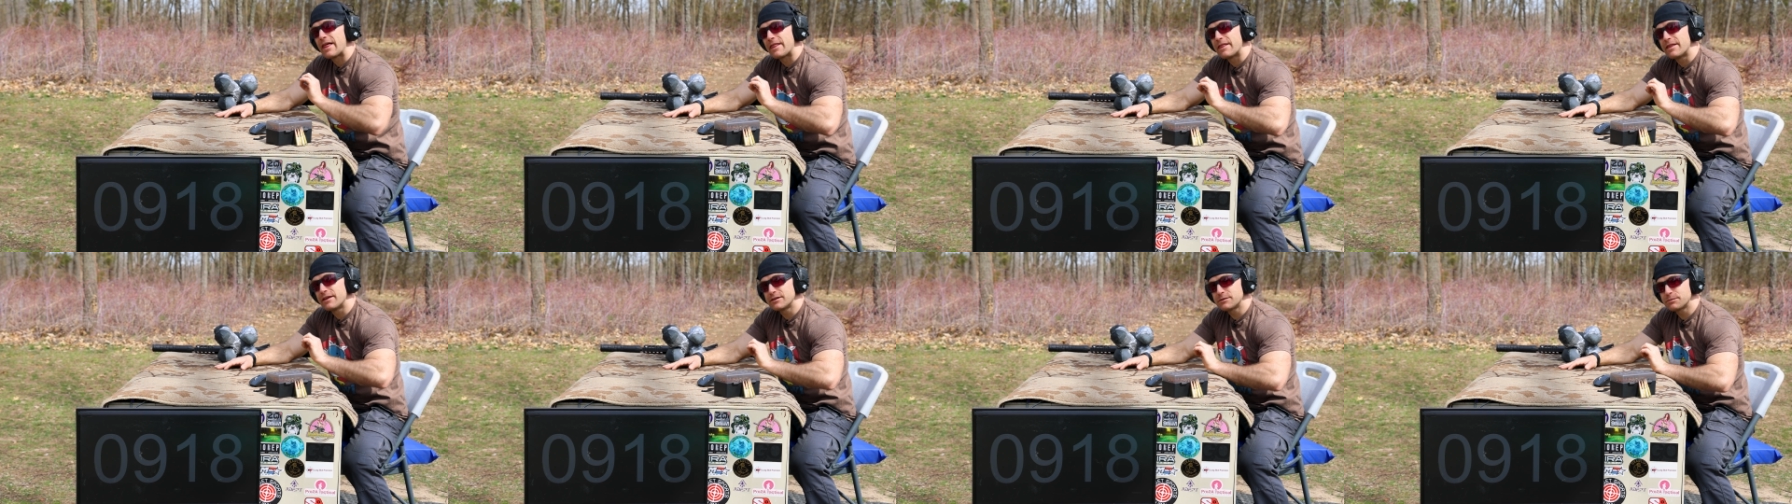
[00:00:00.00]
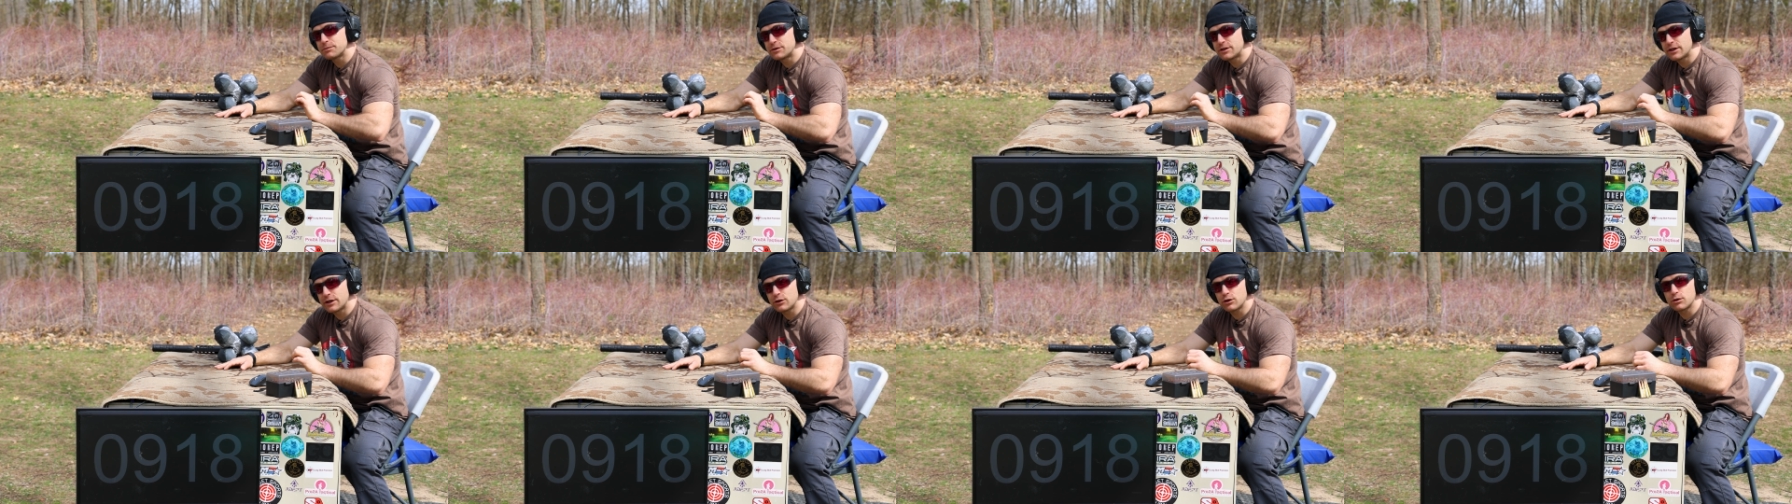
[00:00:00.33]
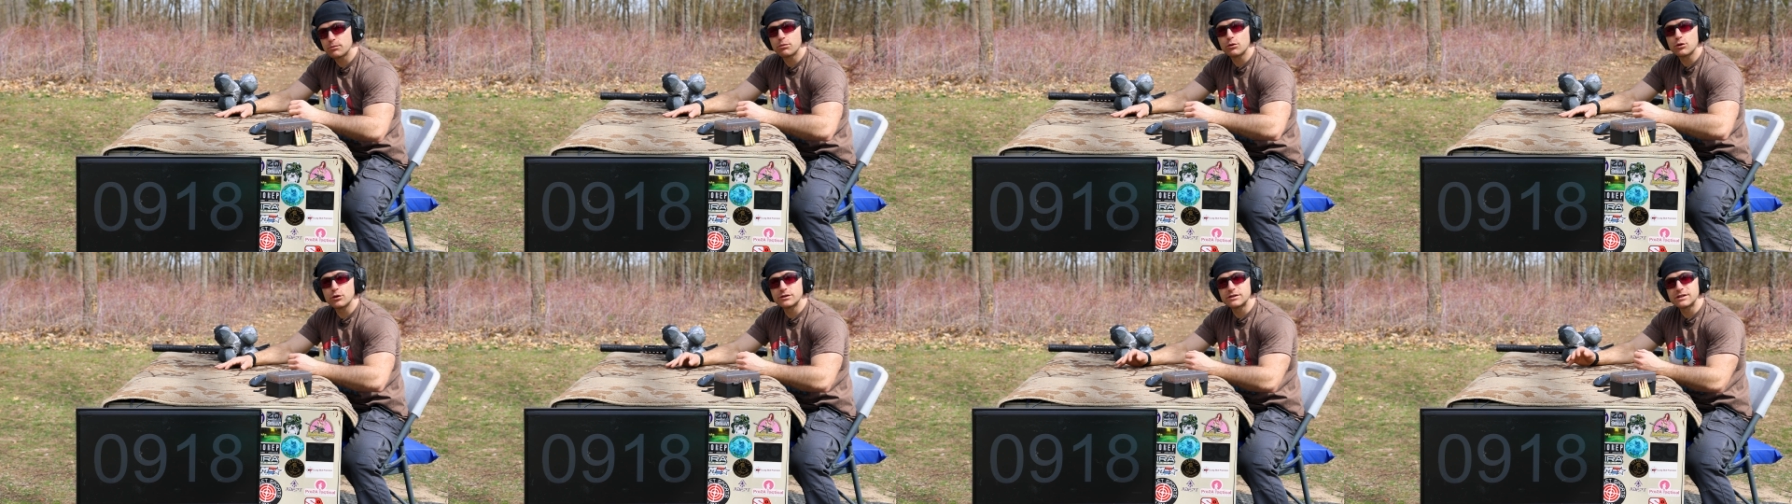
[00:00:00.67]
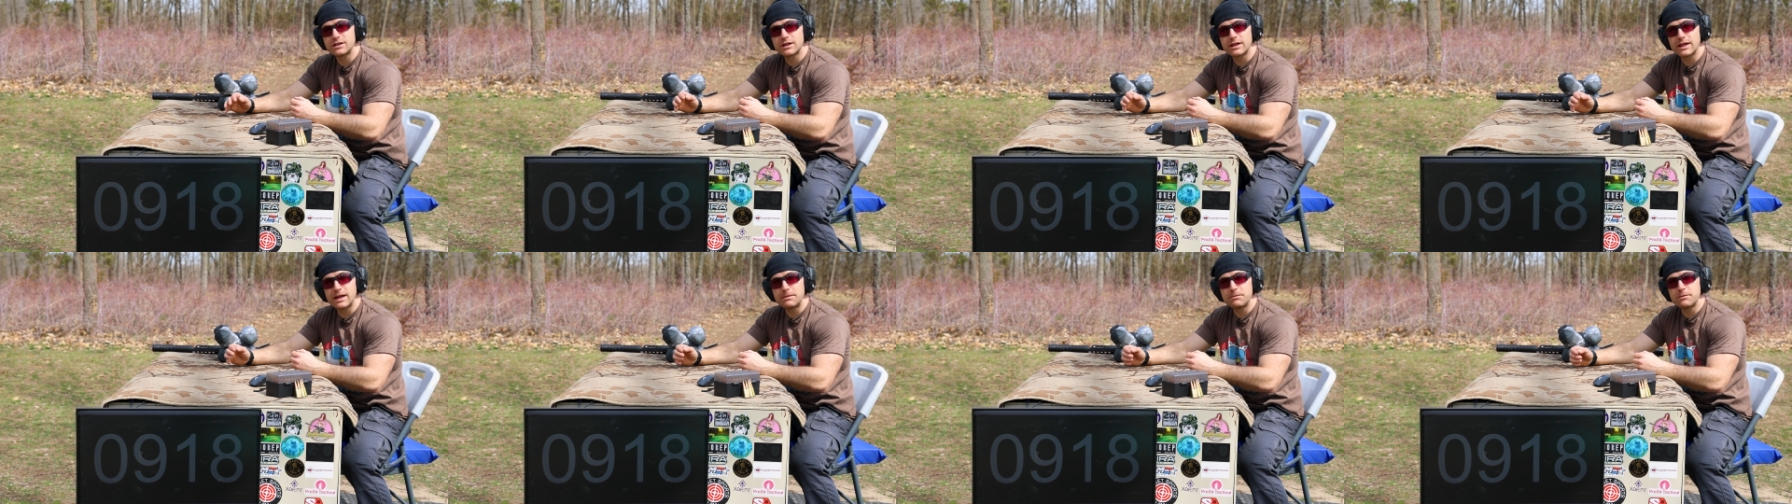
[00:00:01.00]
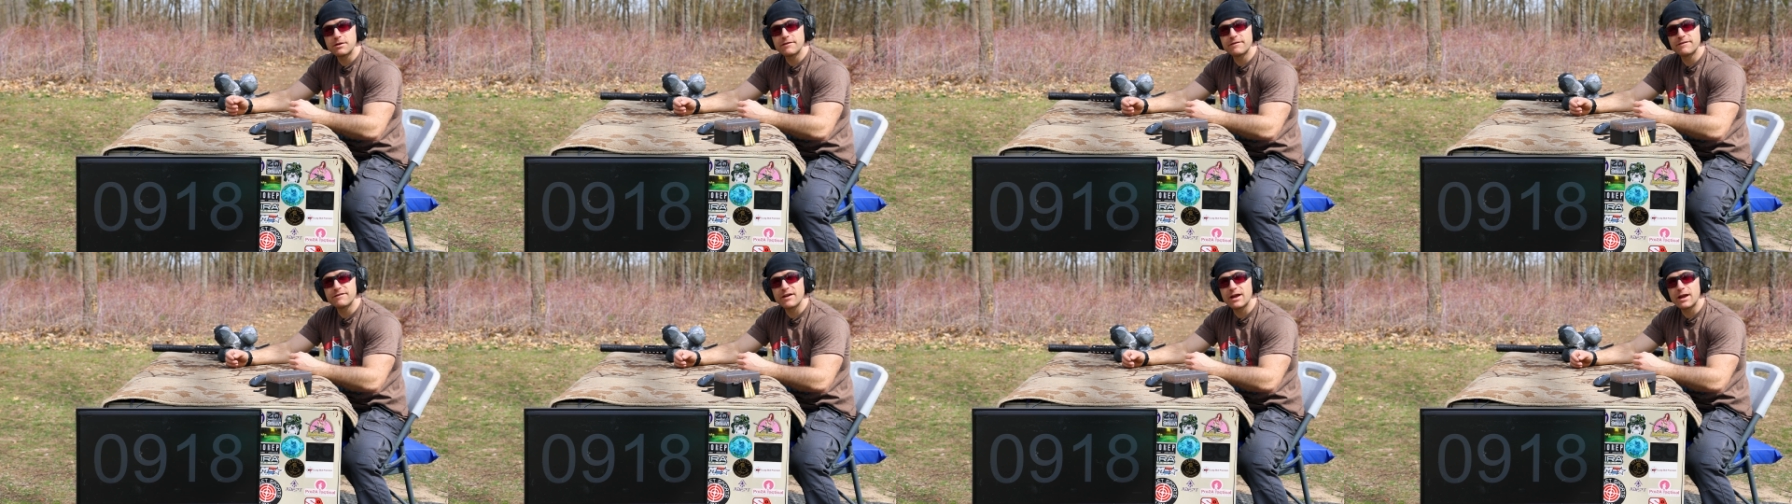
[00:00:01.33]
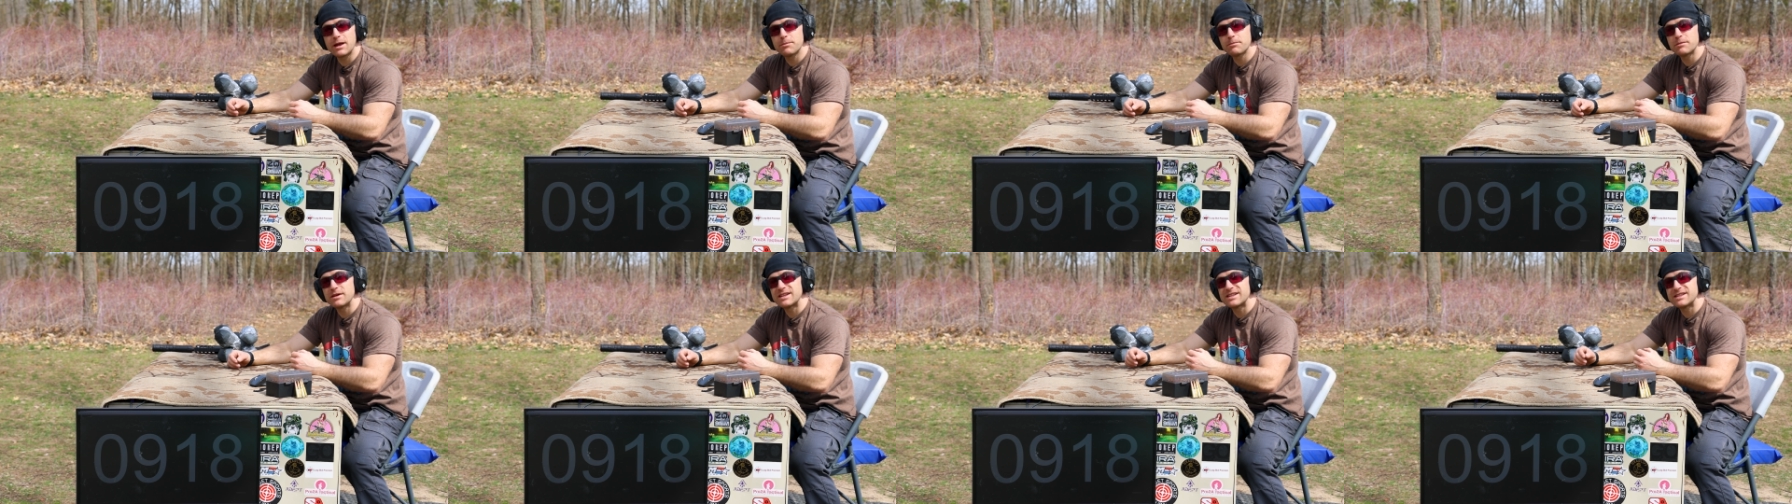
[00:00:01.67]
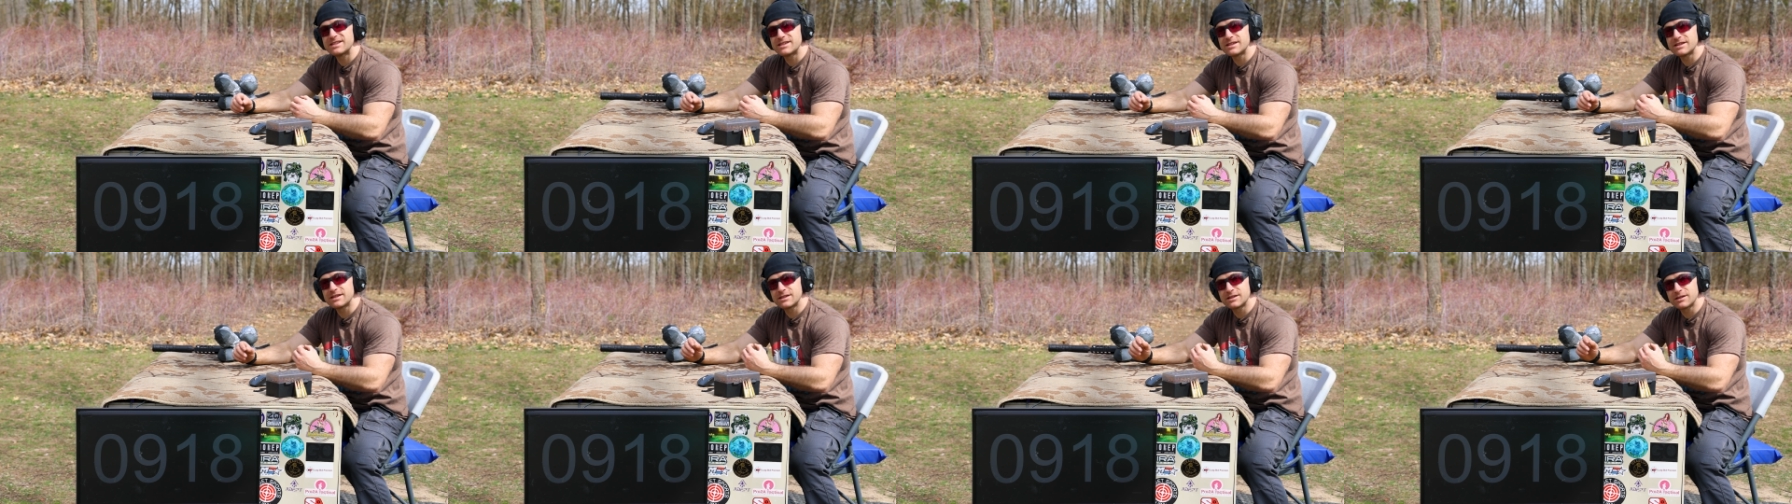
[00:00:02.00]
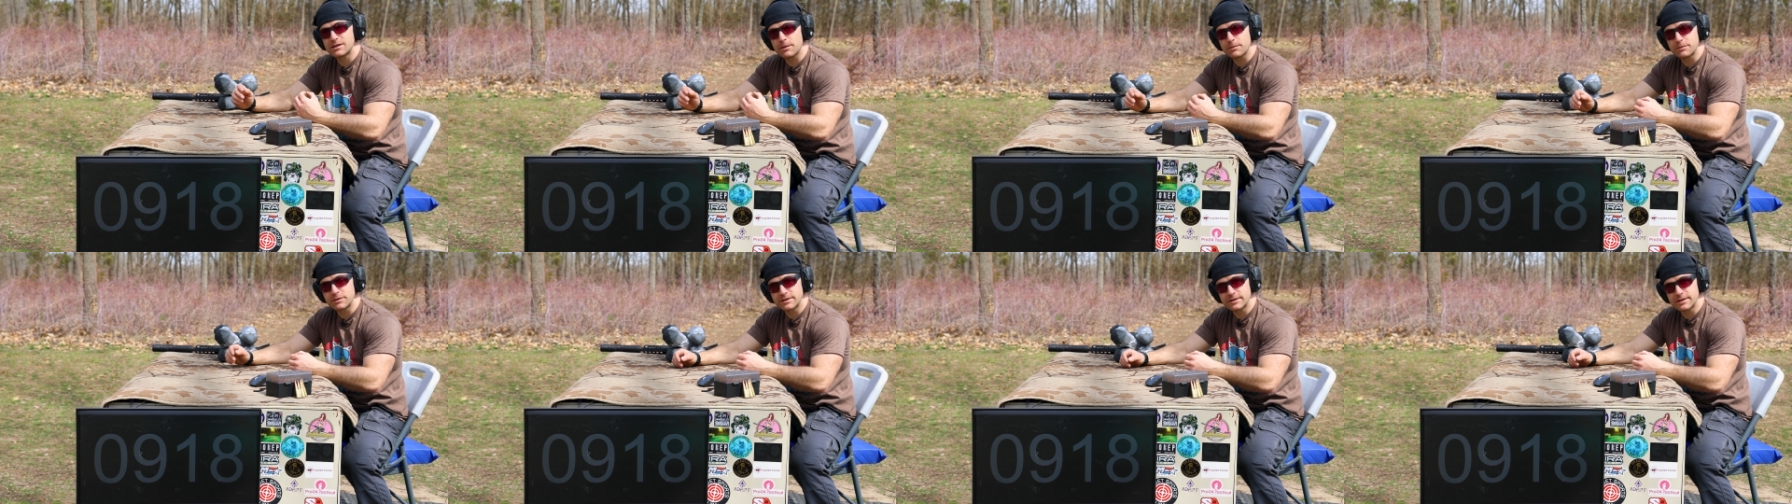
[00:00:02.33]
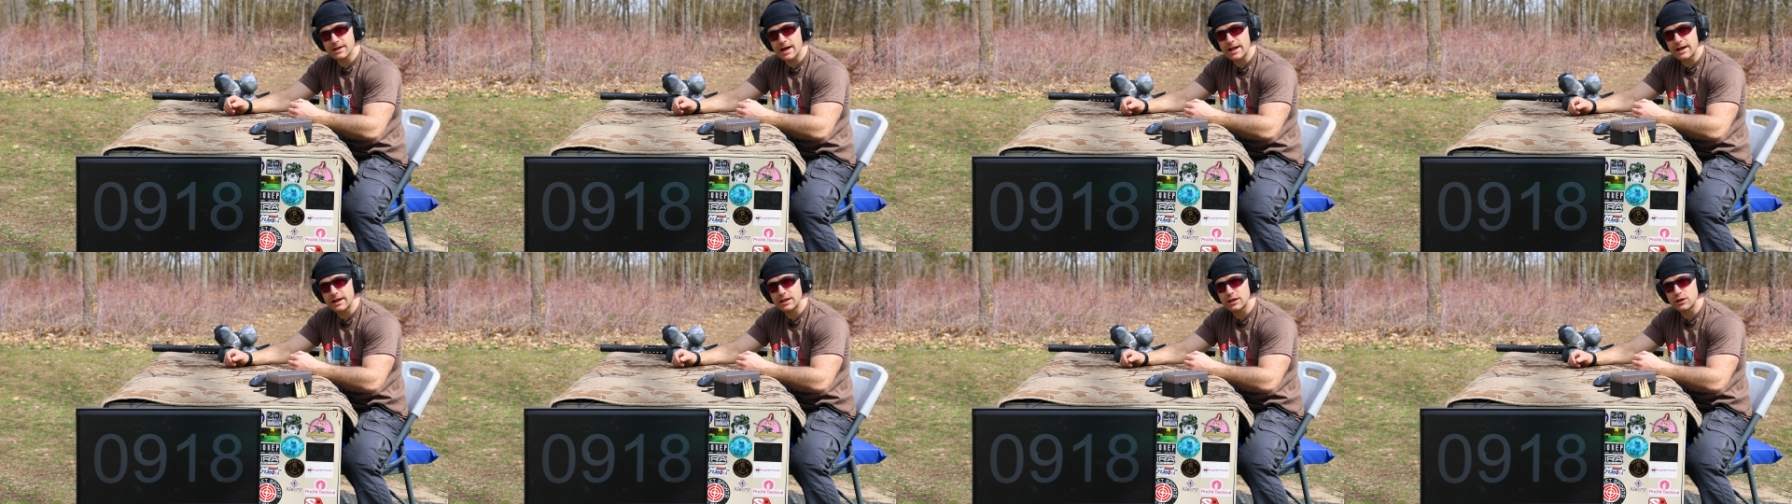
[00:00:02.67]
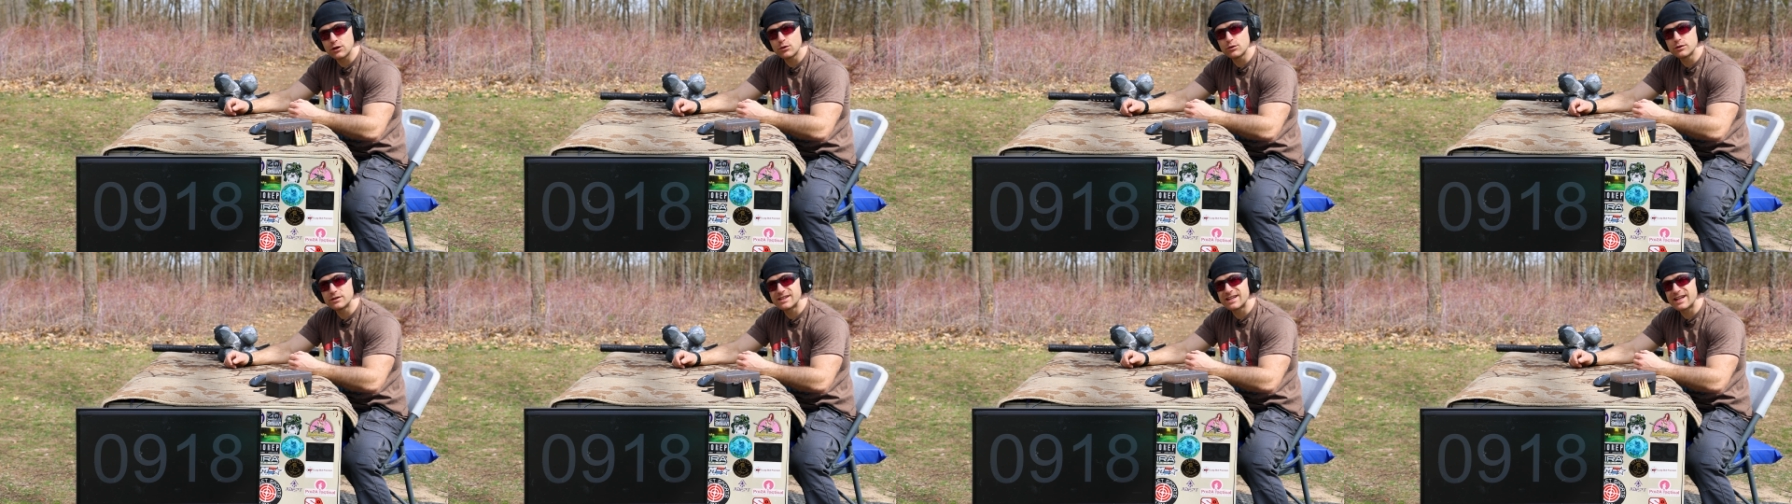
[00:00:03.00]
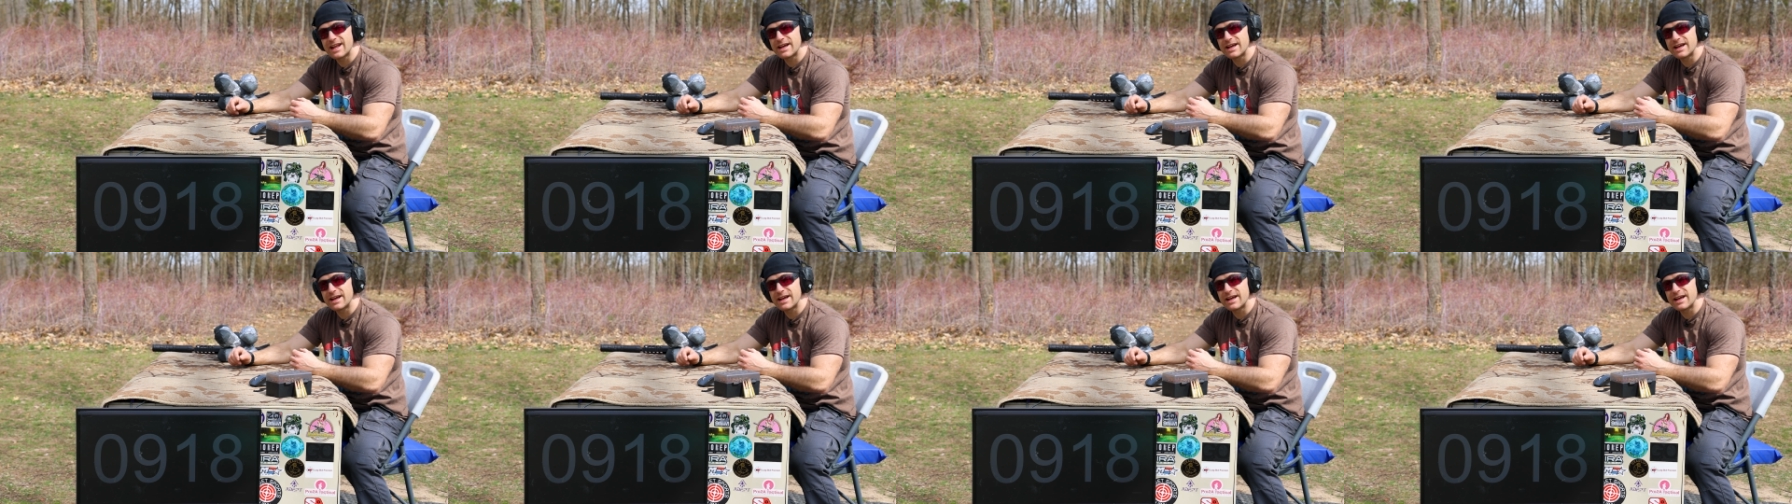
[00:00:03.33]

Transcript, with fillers: This particular bullet's claim to fame is subsonic use.